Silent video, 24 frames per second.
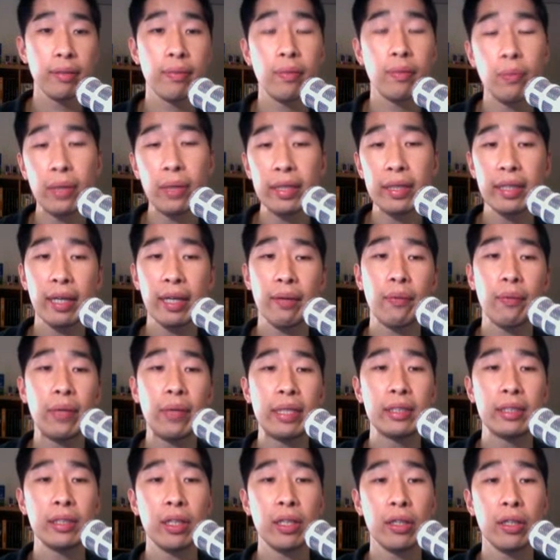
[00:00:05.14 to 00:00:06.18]
one that we
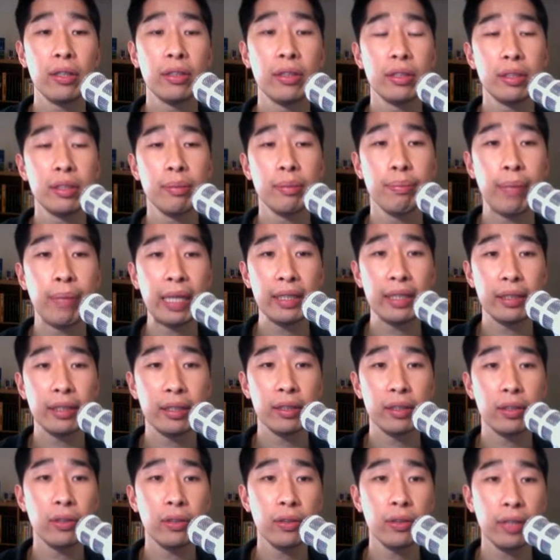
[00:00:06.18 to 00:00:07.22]
chose based on
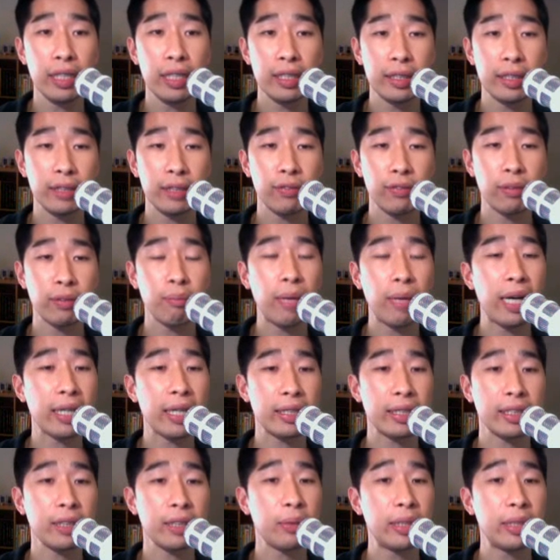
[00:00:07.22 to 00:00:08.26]
all these different
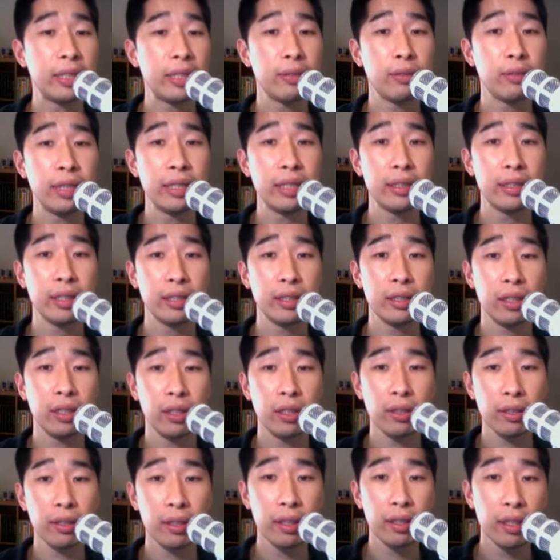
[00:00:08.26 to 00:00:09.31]
markets that we did research
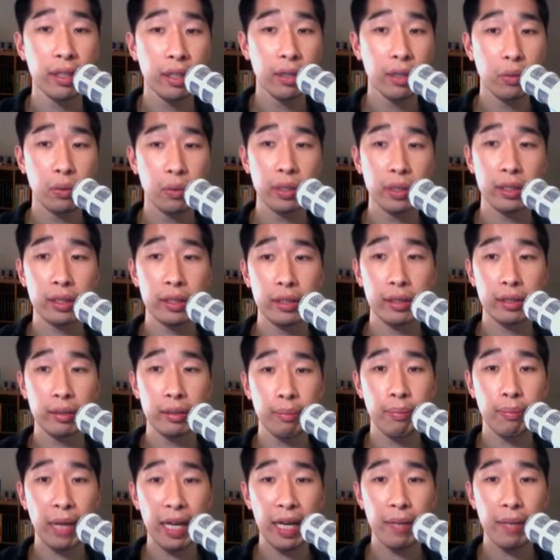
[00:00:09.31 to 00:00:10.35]
on was
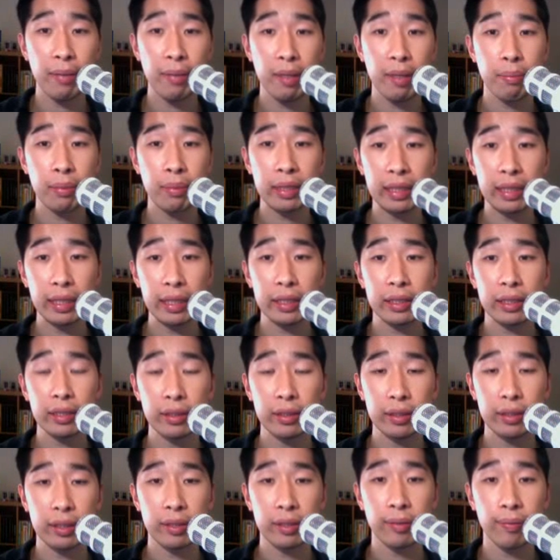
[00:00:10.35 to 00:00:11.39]
baby
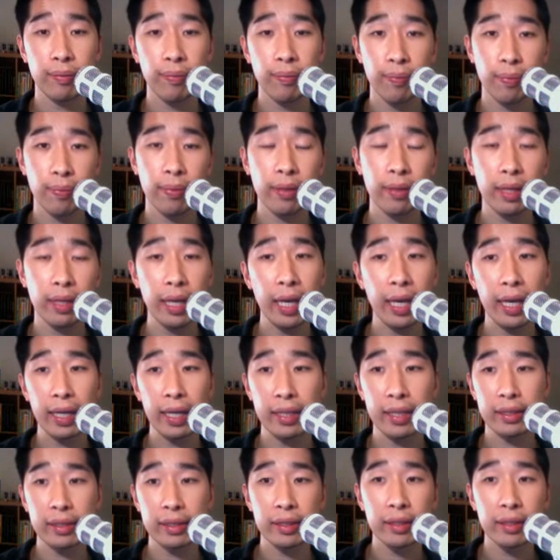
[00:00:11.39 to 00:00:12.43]
predictions.
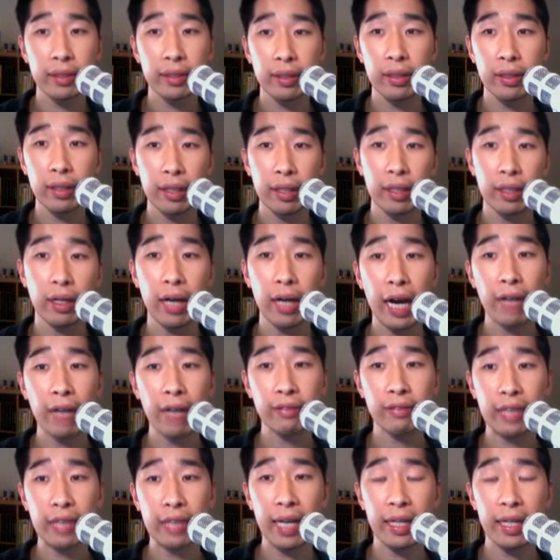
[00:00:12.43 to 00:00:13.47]
And
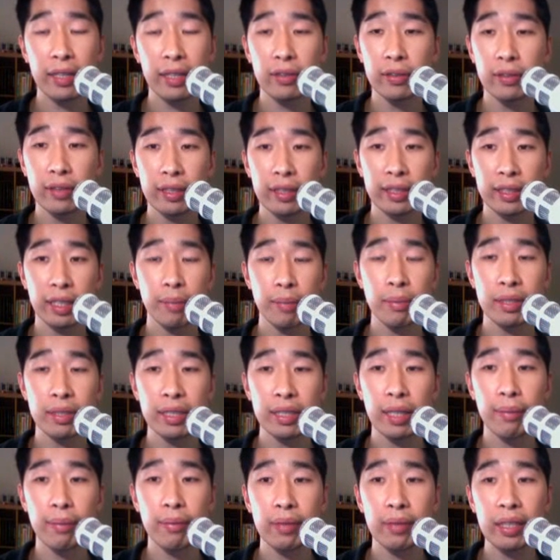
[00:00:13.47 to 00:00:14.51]
after adding all those numbers
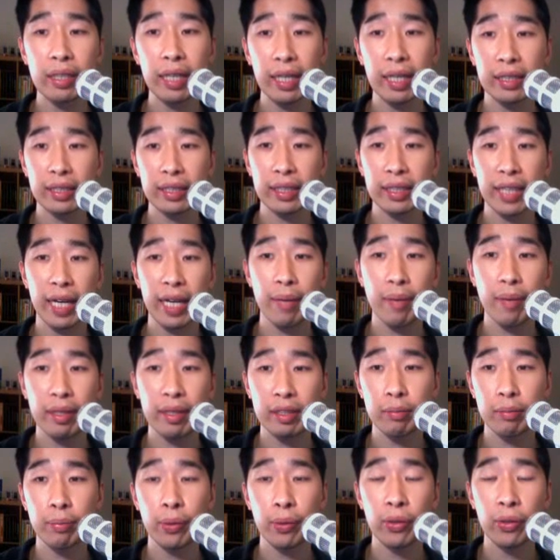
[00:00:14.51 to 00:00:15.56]
up, it actually came out
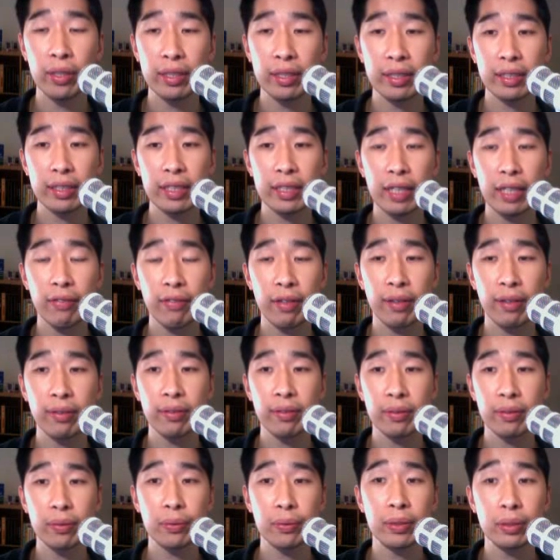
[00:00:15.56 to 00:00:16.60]
to zero point 0.7,
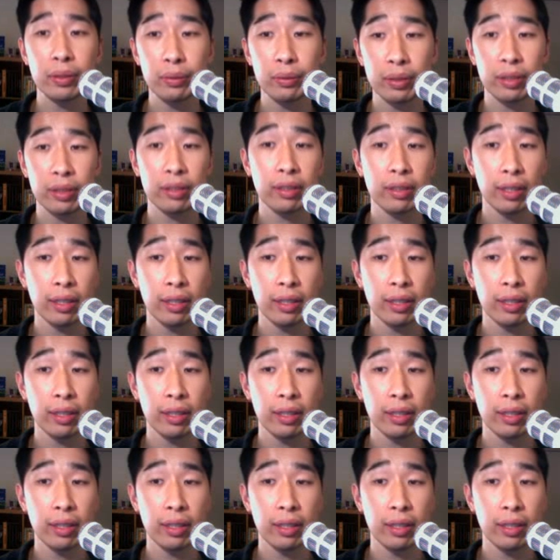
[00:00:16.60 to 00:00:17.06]
which was